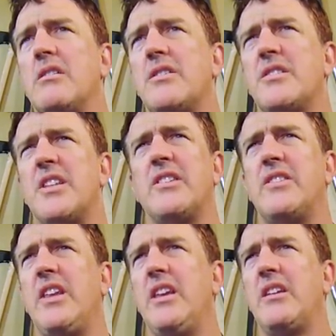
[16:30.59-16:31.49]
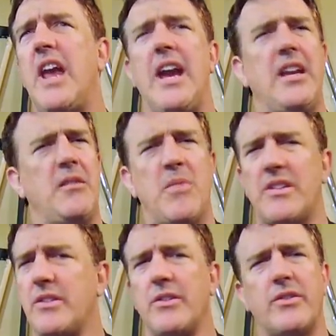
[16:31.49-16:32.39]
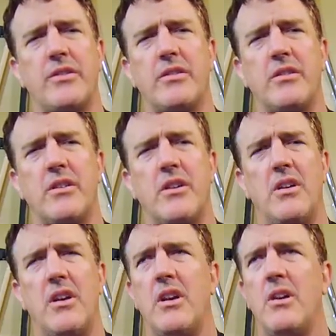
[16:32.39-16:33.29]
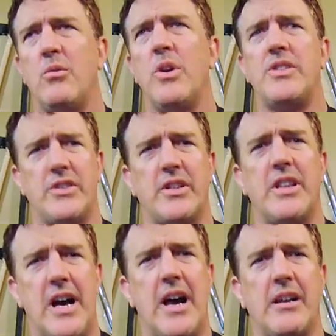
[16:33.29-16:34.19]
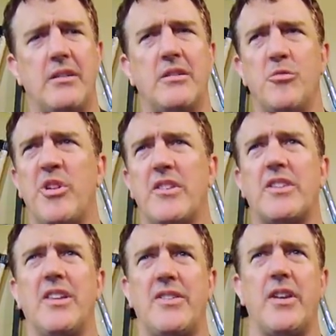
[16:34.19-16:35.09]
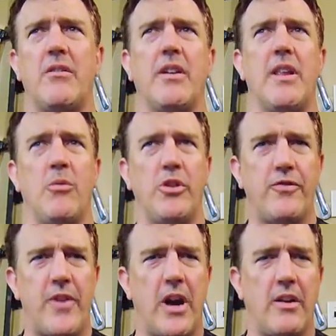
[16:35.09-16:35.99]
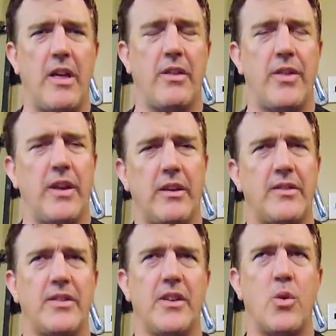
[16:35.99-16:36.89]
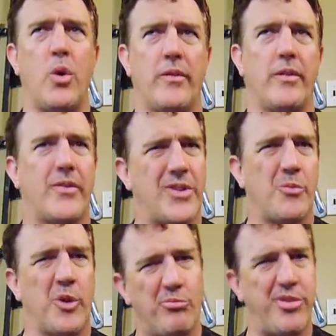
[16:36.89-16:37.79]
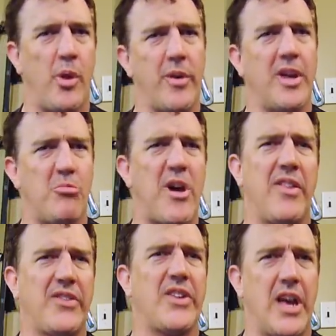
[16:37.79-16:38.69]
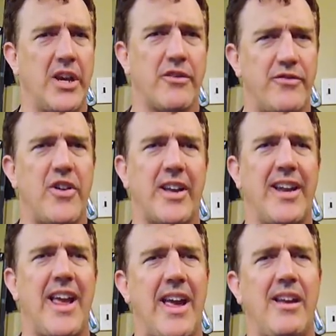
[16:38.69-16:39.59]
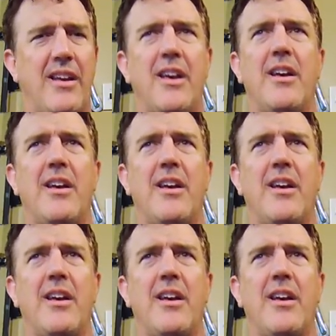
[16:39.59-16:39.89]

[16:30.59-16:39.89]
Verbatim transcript: 60 and 80 missiles, which is a lot, because considering that when you fire that thing, it's the equivalent of something blowing up by the side of your fucking head